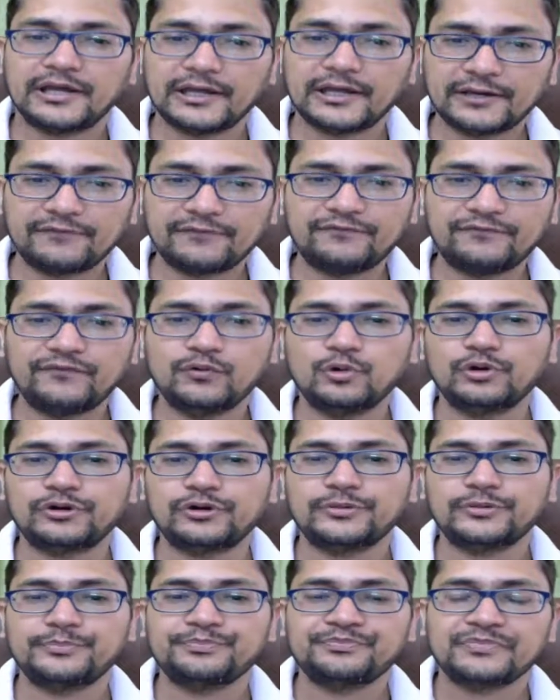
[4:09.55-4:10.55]
f4
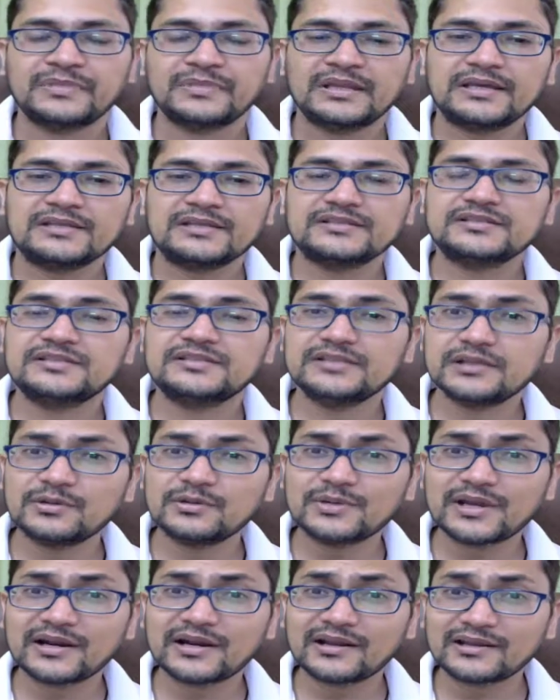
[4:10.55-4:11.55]
still
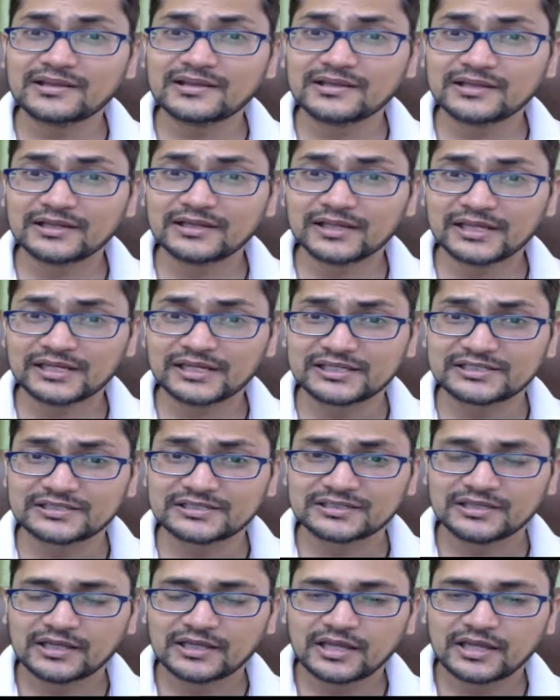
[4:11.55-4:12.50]
we are attacking the knight